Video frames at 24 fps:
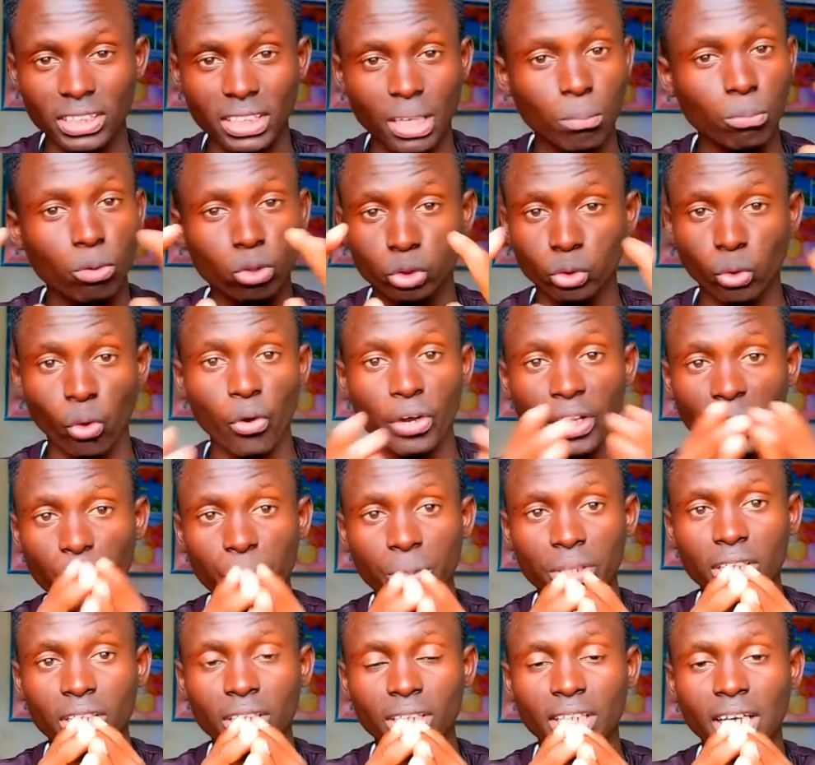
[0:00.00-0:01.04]
it. I'm not okay
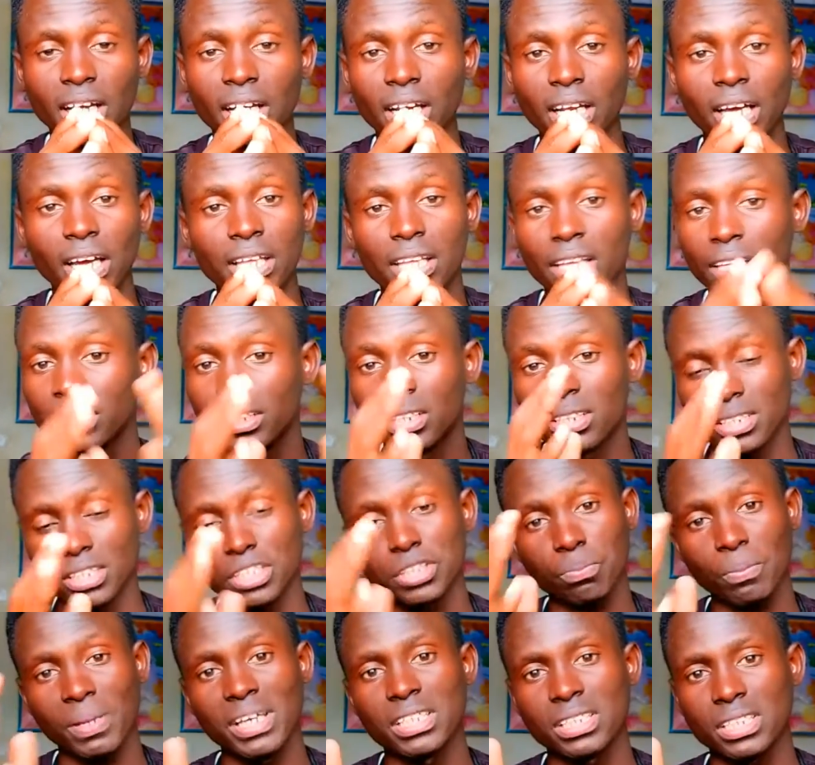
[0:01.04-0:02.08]
with it, and this
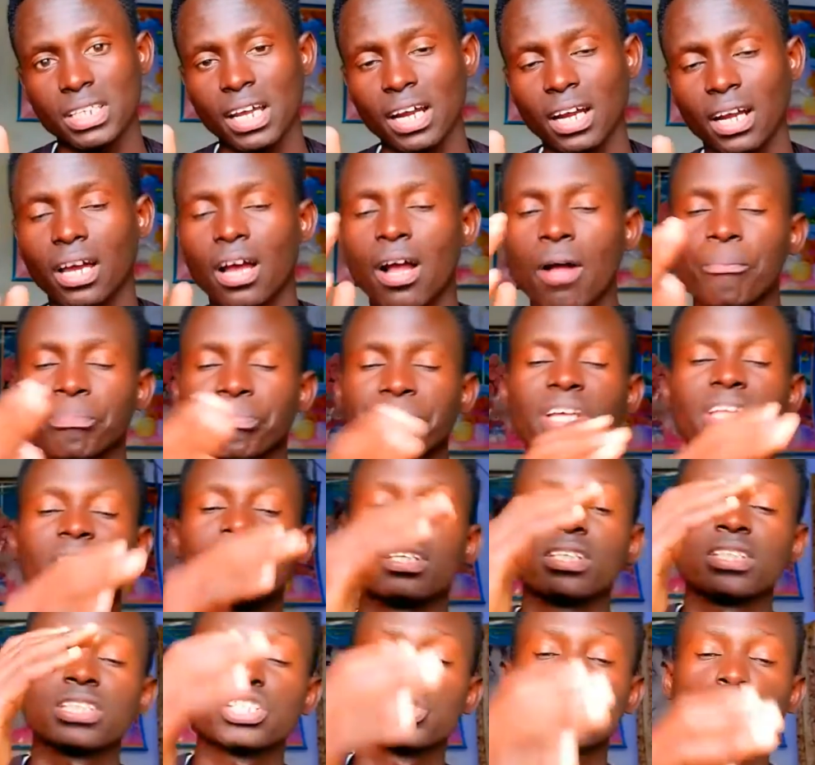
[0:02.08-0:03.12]
is my stand,
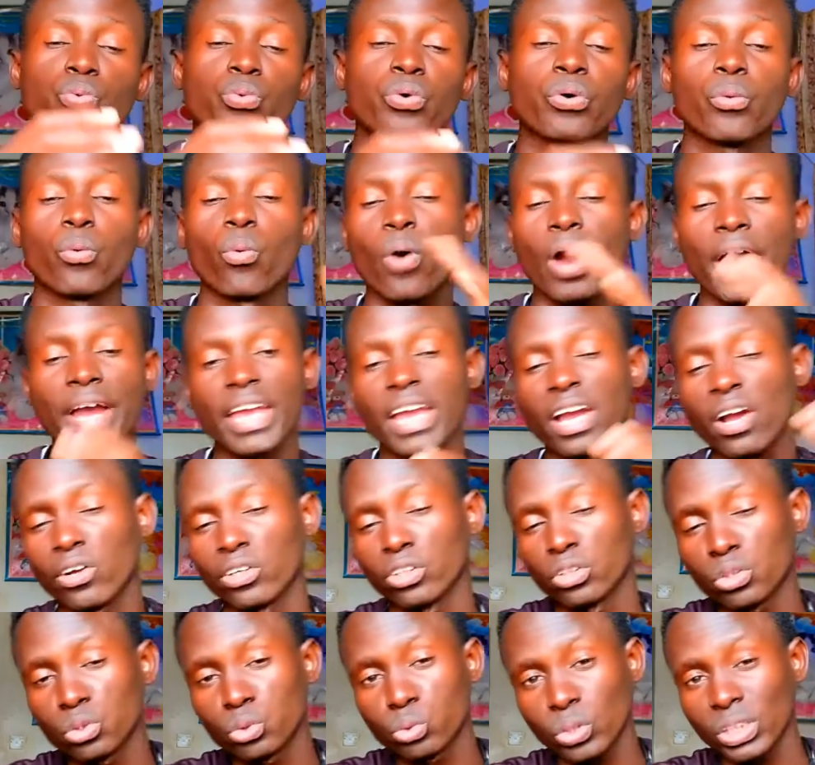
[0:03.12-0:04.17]
and this is why
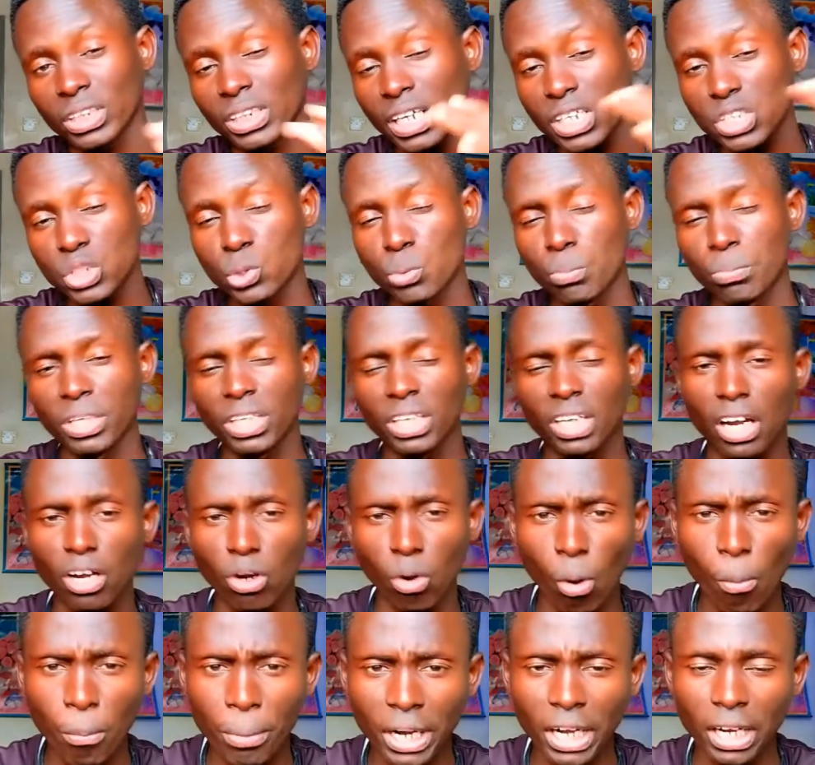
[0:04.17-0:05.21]
I don't want us to be in
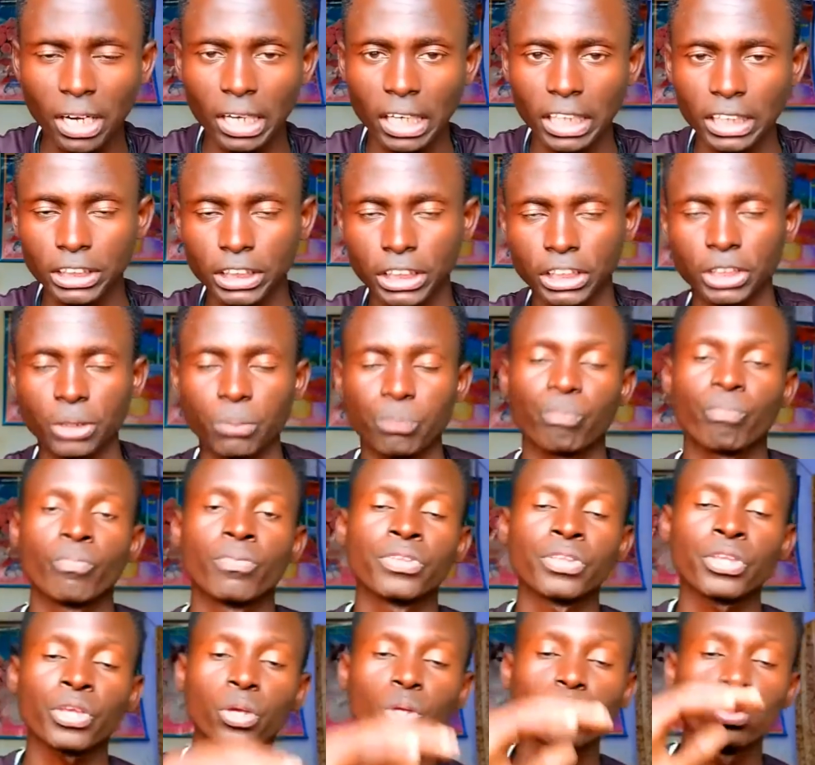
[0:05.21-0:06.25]
an open relationship.
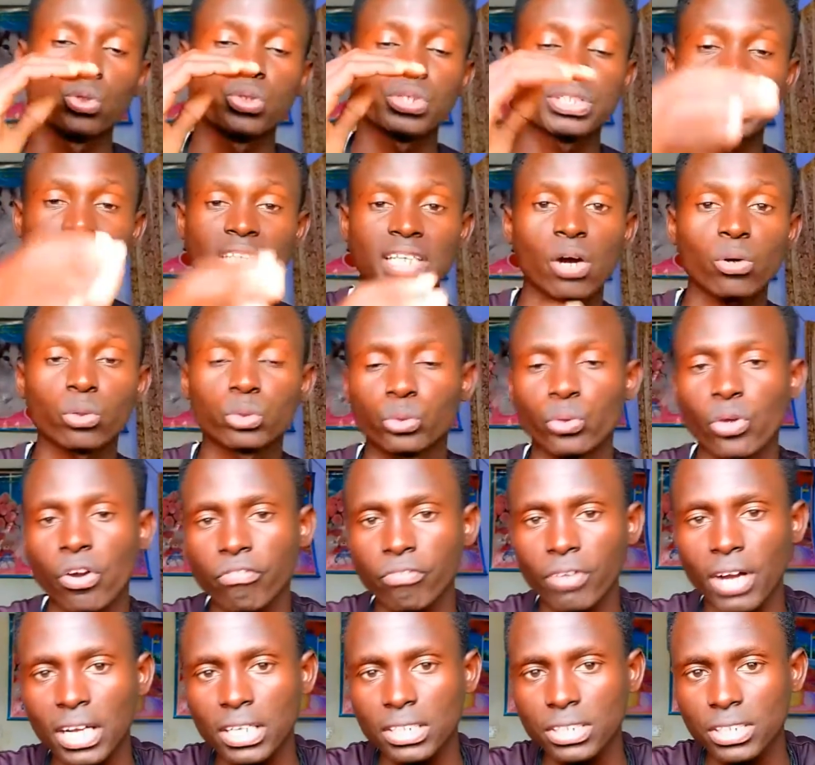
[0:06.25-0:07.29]
You state out
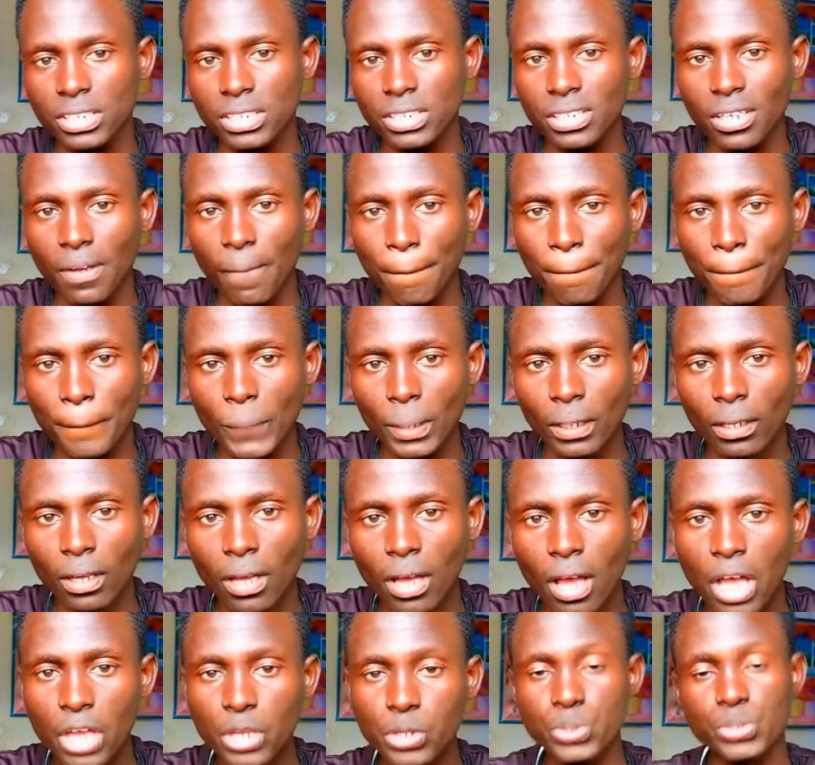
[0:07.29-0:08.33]
your facts.
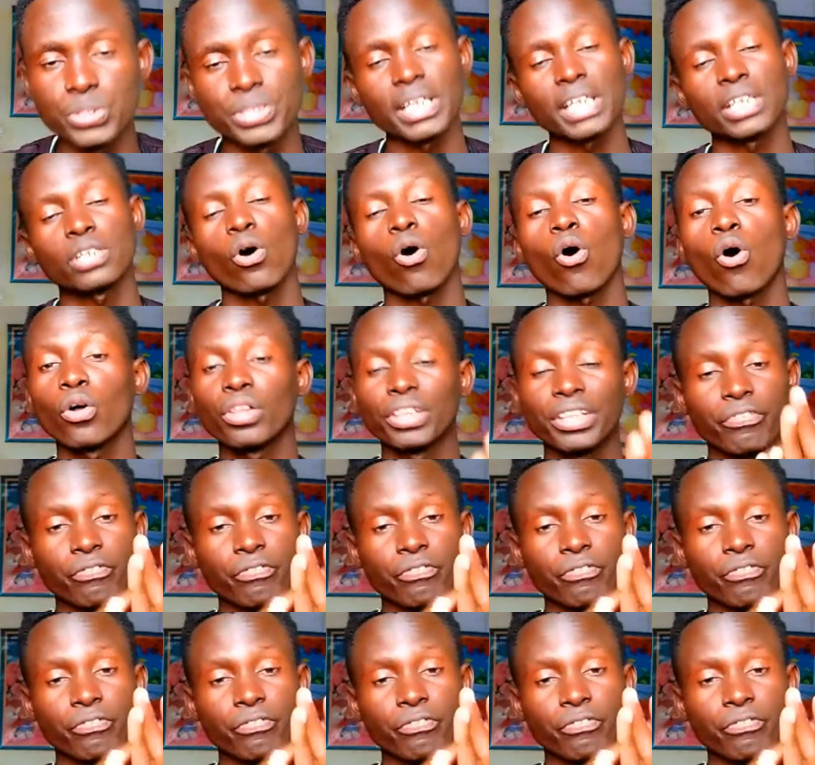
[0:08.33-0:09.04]
You state all